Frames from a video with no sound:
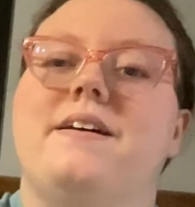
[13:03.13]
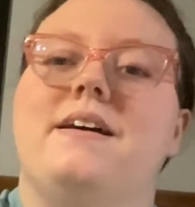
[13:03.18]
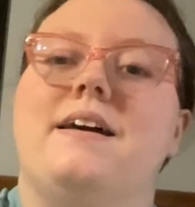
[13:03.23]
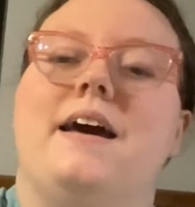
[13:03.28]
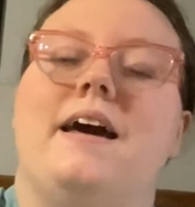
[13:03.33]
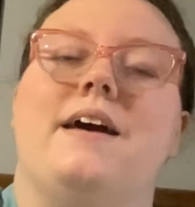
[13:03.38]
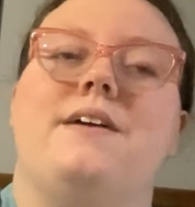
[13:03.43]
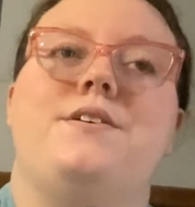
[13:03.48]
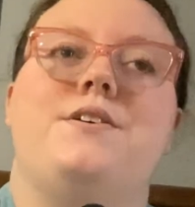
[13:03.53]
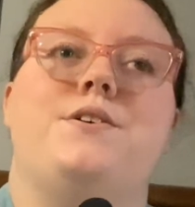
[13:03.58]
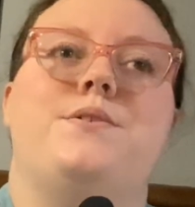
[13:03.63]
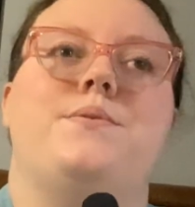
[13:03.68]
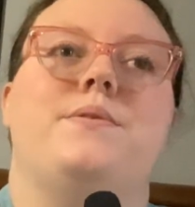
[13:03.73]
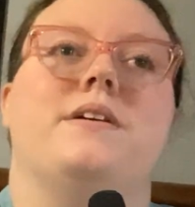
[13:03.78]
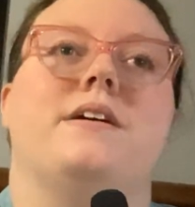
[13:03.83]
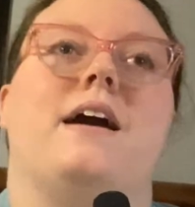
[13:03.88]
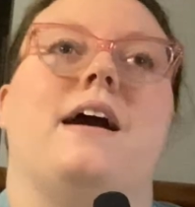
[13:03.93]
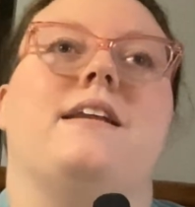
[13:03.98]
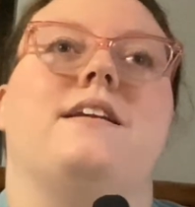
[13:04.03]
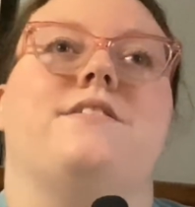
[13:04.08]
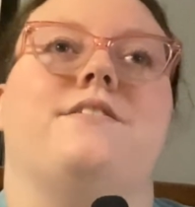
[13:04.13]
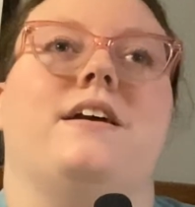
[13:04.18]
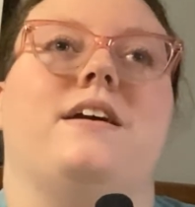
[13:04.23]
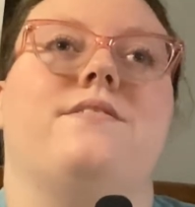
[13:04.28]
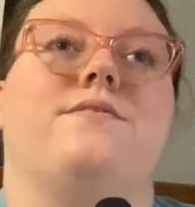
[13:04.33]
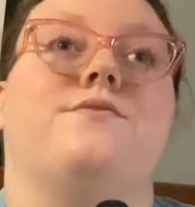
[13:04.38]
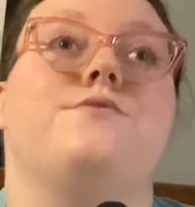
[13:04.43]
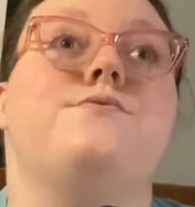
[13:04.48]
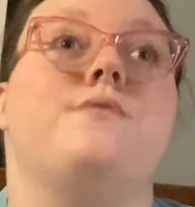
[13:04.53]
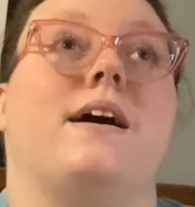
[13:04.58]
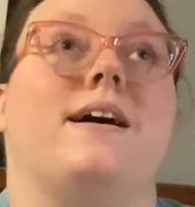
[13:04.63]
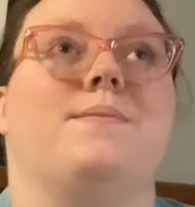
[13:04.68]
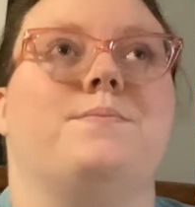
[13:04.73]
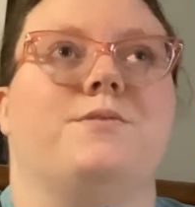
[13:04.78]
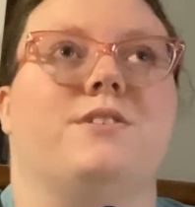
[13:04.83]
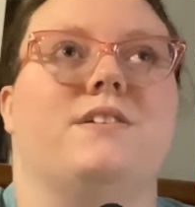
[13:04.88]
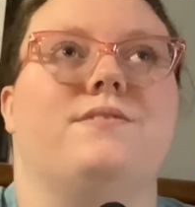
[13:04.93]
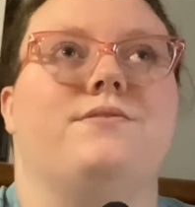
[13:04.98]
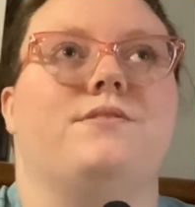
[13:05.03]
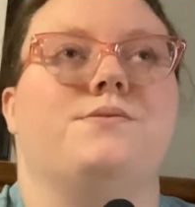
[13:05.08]
and who I'm
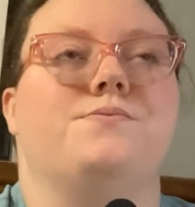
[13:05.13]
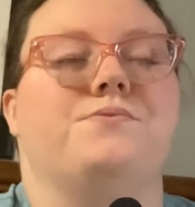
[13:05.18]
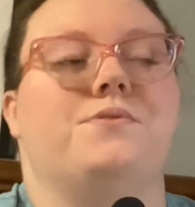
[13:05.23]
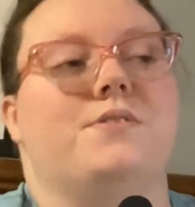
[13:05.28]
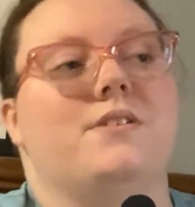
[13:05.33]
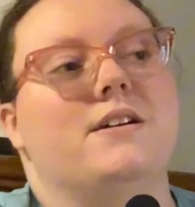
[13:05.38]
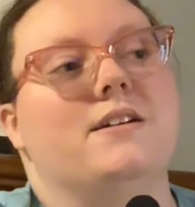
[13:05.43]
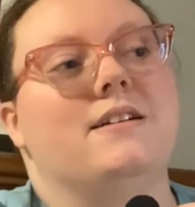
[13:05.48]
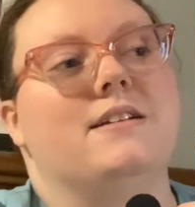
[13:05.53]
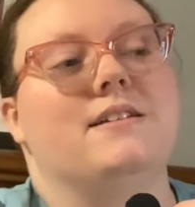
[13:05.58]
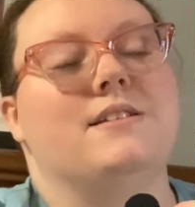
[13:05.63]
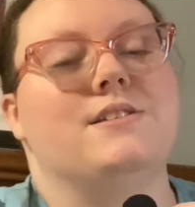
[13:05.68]
grateful for.